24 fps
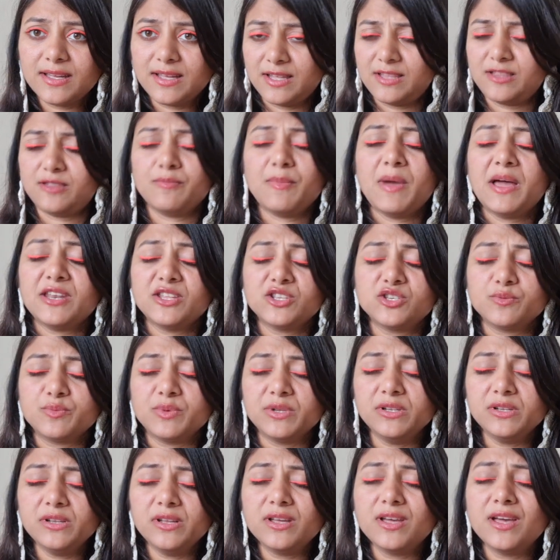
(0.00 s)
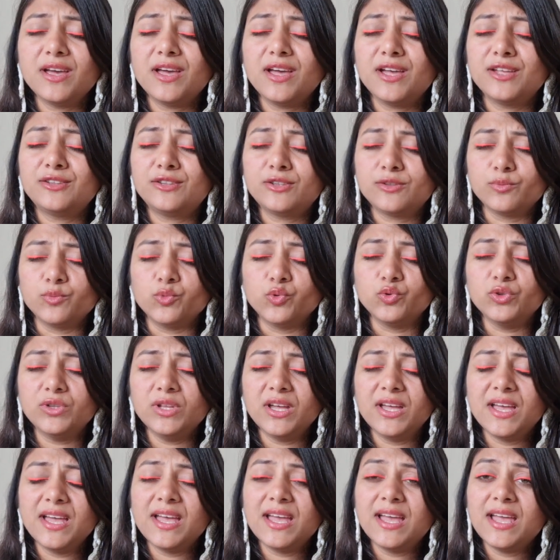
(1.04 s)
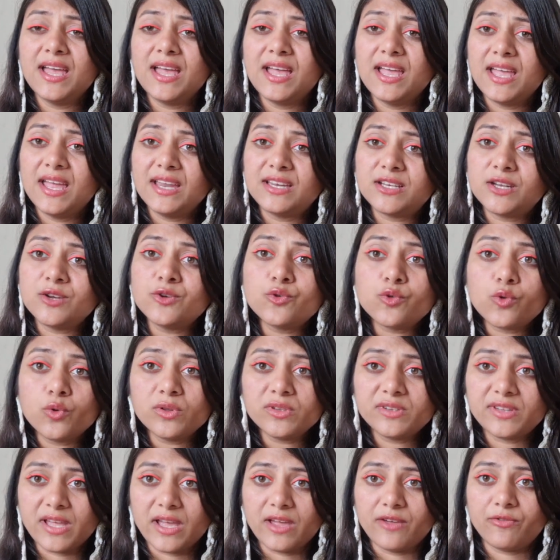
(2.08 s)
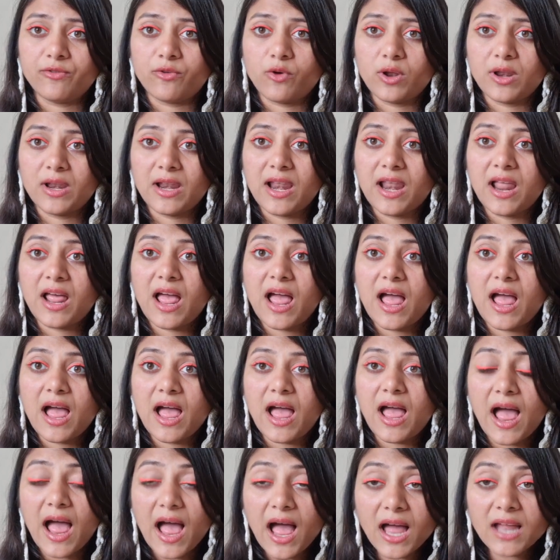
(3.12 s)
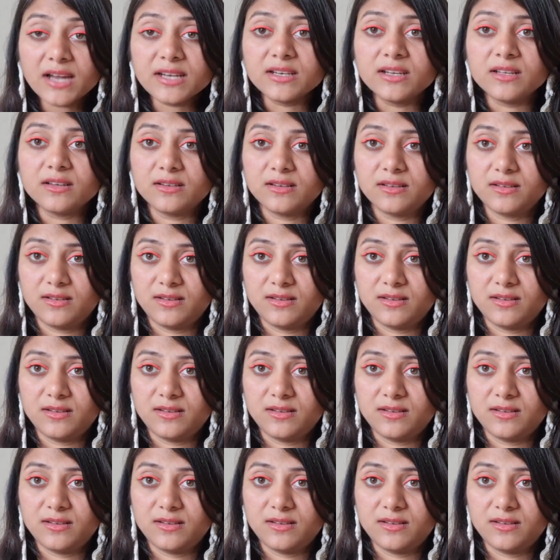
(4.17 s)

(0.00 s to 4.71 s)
It's manageable, it's smooth, it controls hair fall, and